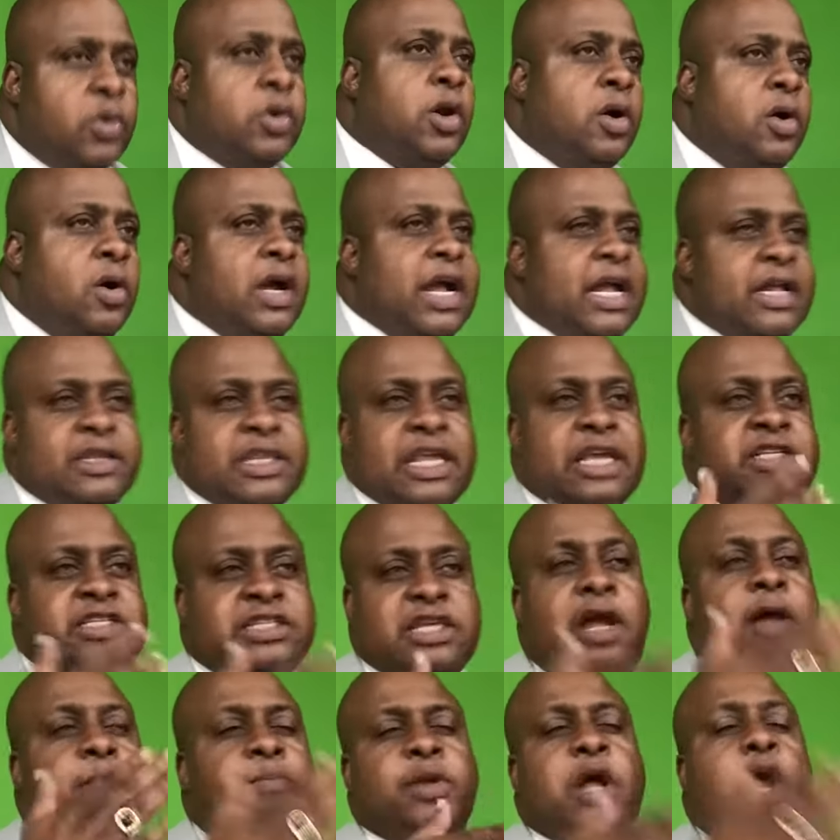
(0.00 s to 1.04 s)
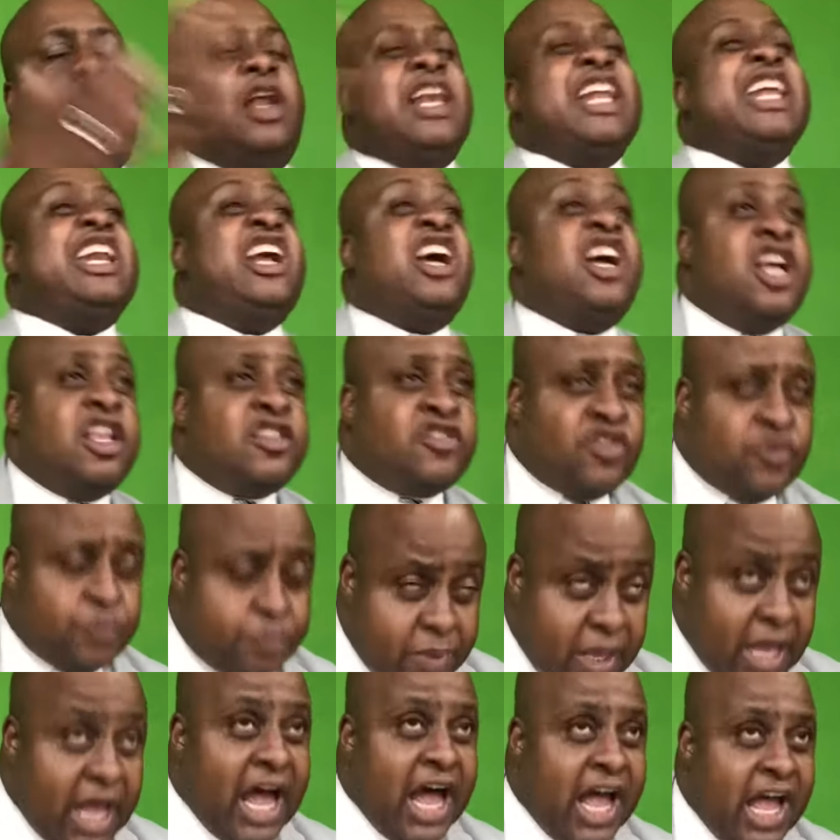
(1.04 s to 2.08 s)
or I think some call it
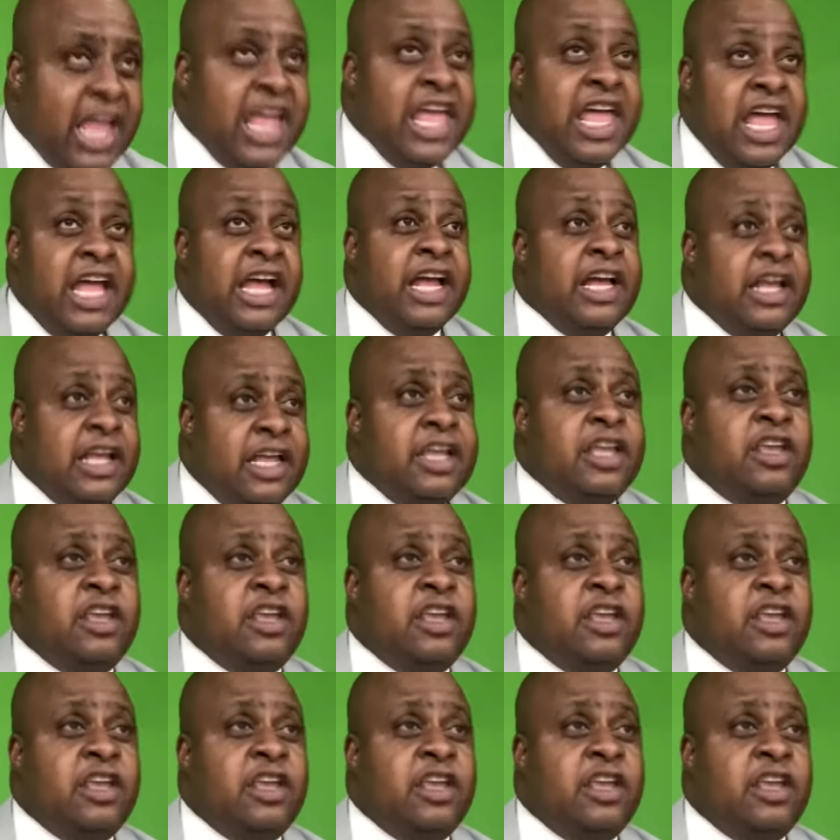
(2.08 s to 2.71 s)
chutzpah.